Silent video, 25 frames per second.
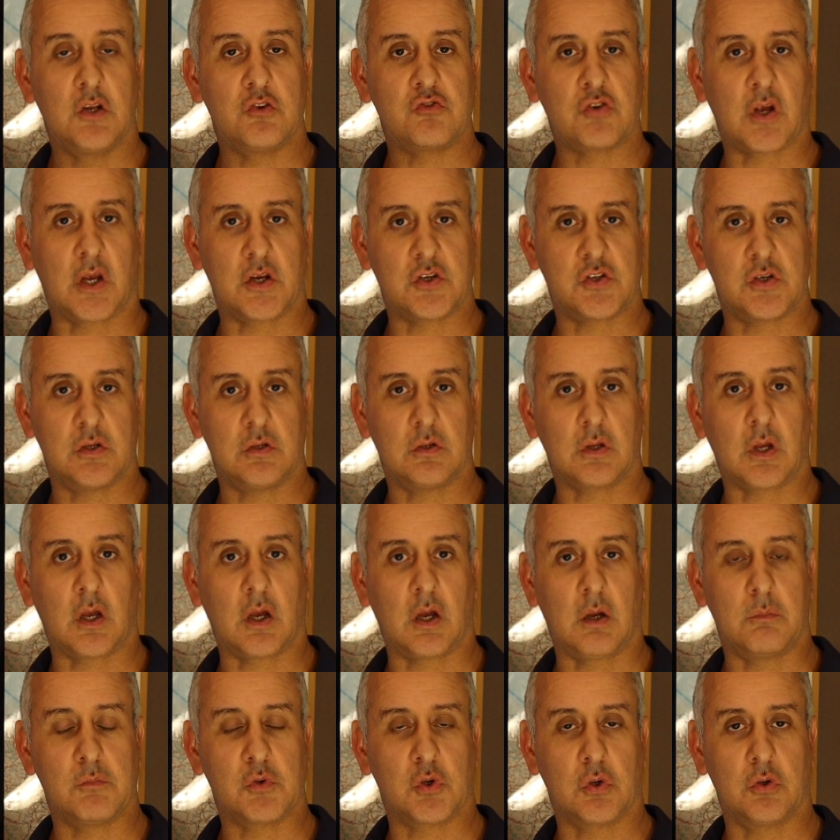traction
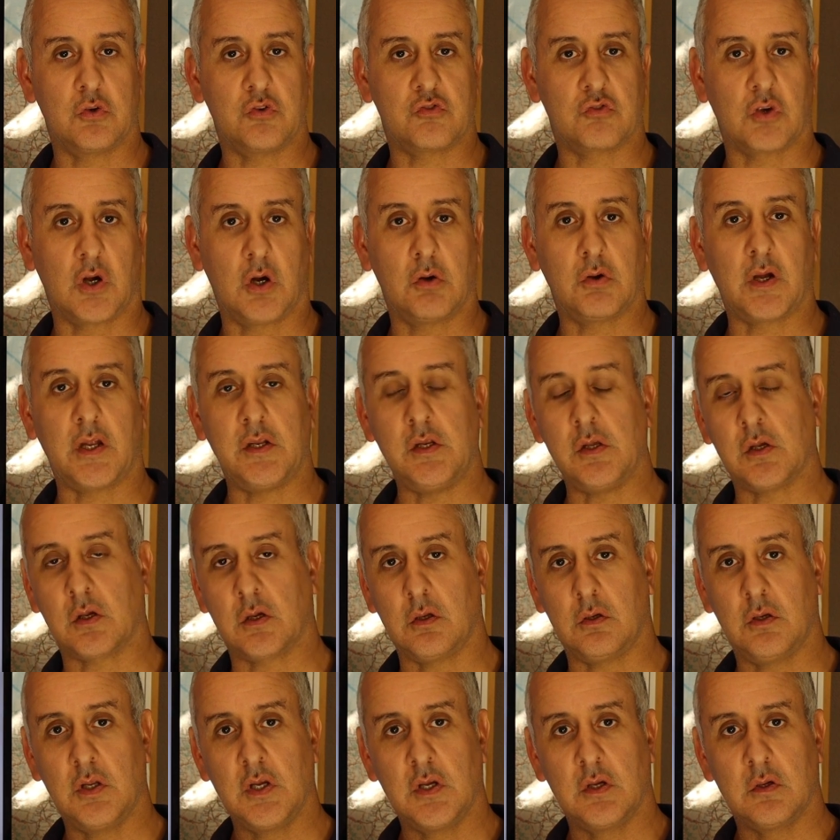control, and you
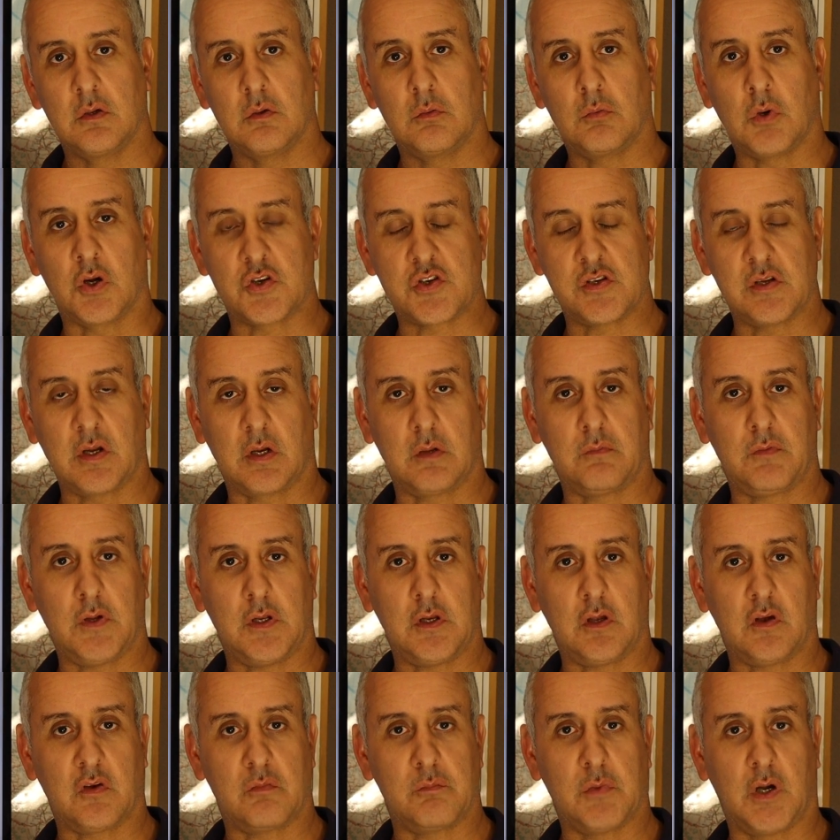can watch another
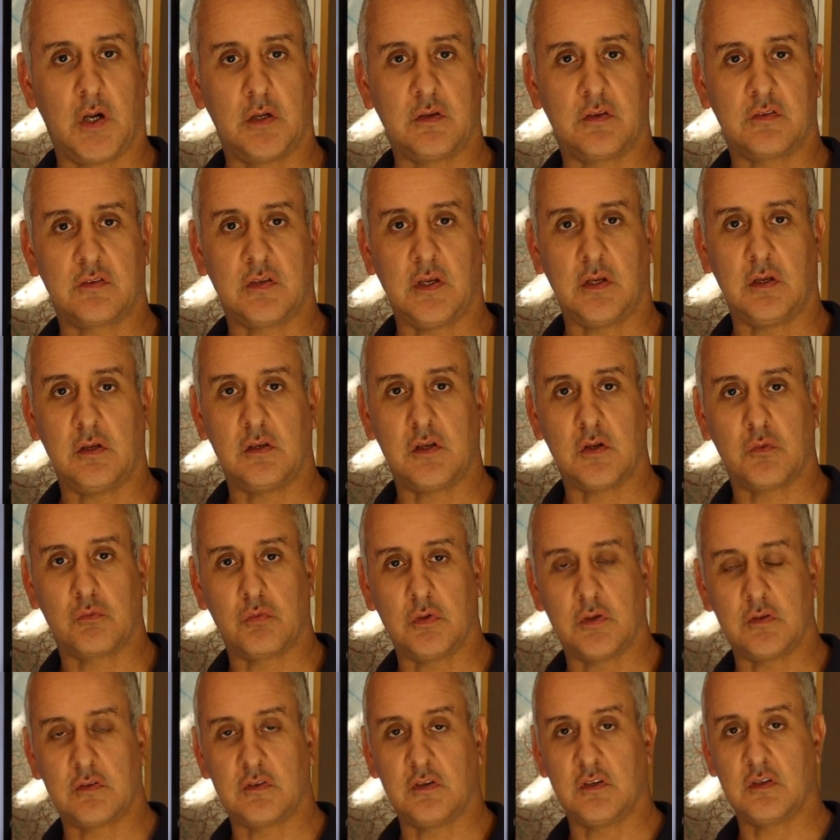video of mine to see the
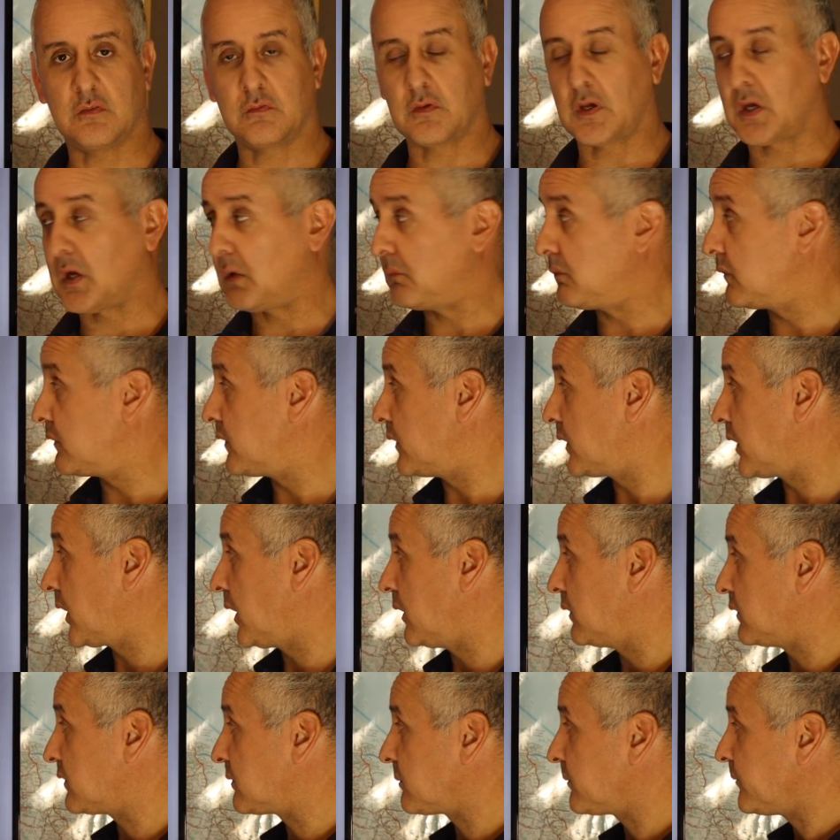differences for
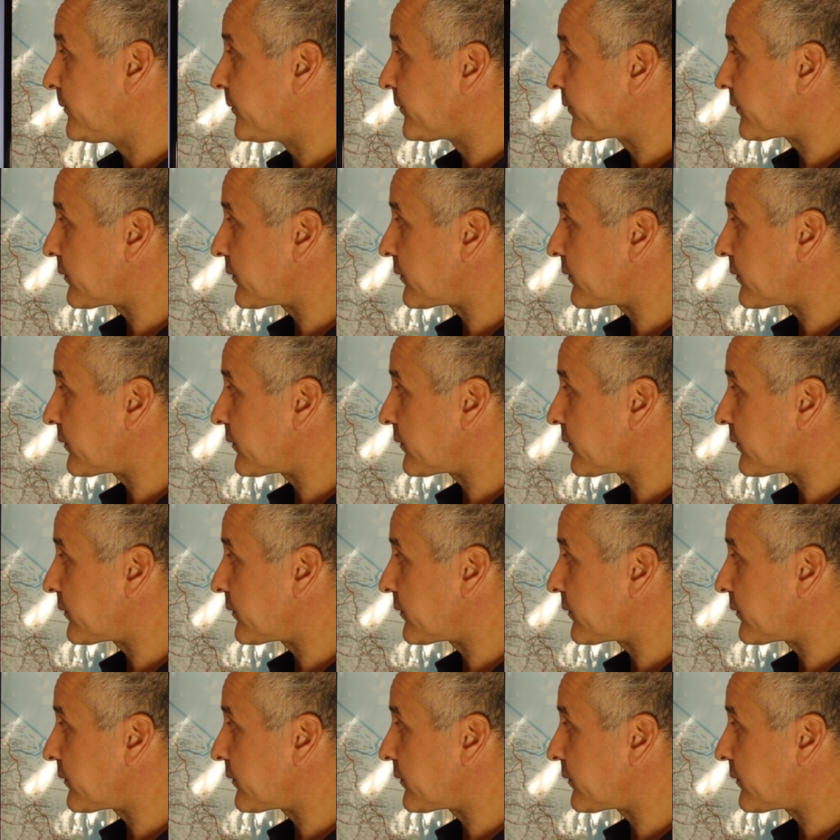those.